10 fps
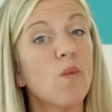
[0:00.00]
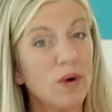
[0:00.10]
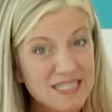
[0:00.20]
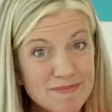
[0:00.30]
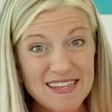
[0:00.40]

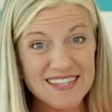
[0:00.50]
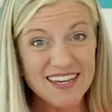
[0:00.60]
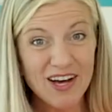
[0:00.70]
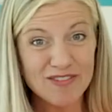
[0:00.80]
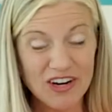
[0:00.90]
One is a
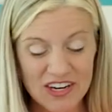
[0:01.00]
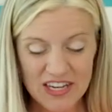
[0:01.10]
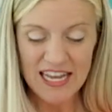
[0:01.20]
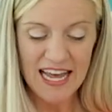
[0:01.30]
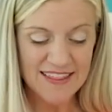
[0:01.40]
basic cover,
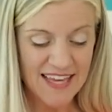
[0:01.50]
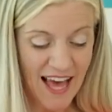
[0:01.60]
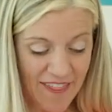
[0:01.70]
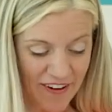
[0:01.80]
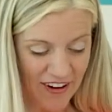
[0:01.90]
and
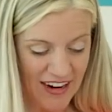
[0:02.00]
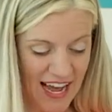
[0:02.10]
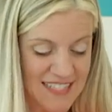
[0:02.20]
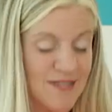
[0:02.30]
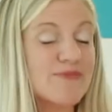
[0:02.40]
the other
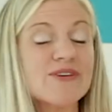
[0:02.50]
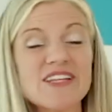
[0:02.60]
has some